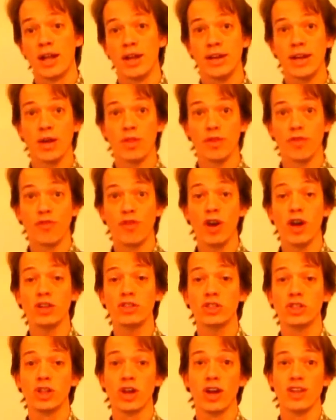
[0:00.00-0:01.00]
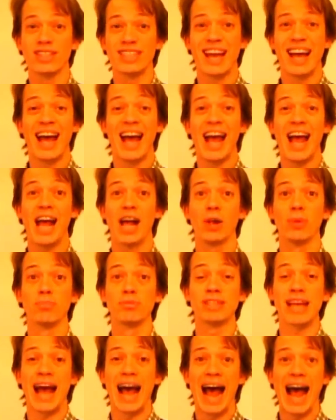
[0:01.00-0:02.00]
Now the fertilizer
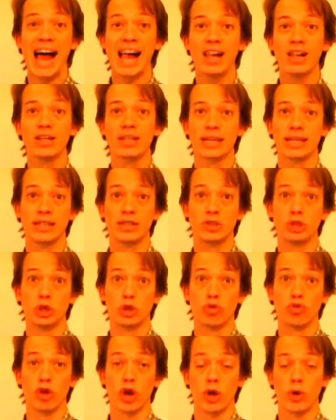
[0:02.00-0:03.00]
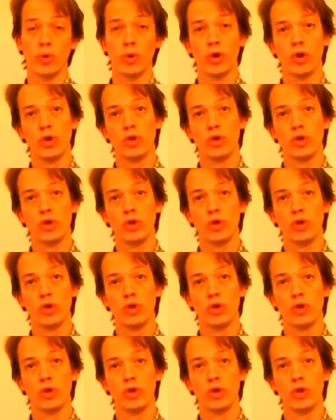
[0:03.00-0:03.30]
helps algae to grow.